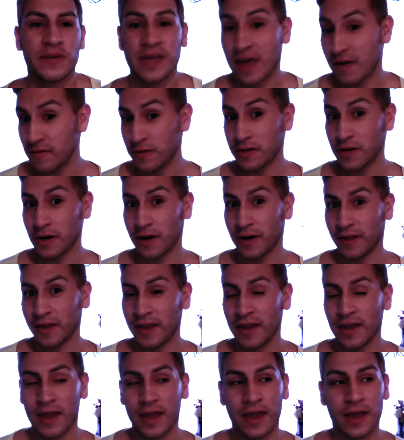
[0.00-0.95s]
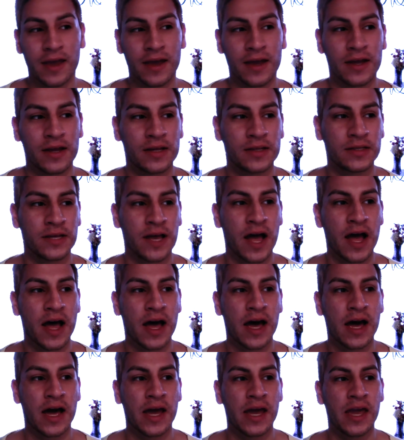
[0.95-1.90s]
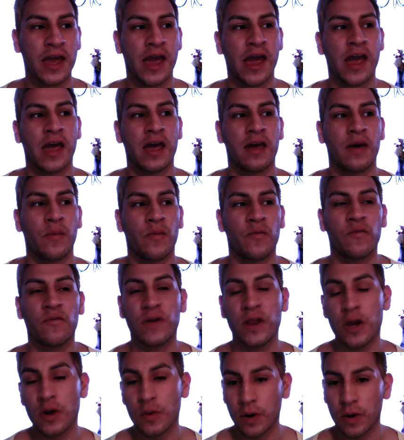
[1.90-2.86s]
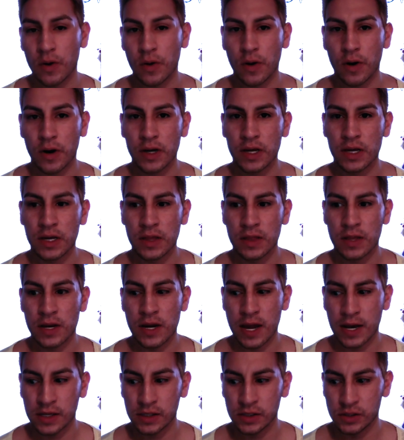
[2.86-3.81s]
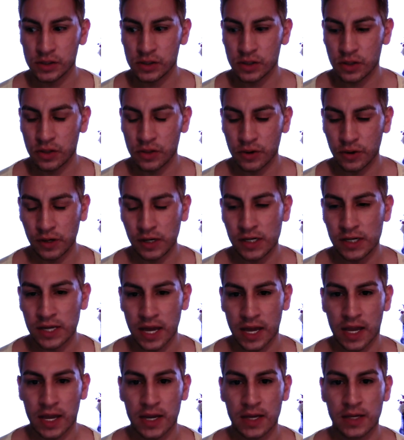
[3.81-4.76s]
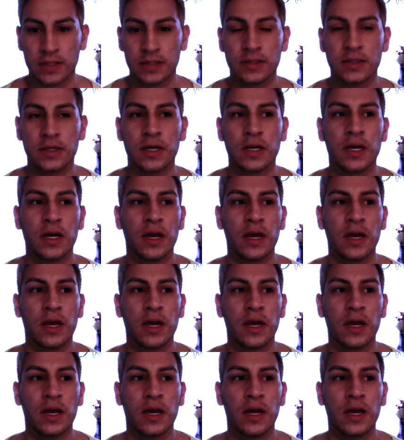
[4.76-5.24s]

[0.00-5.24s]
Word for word: Kevin Darling, and I am video recording the next 30 days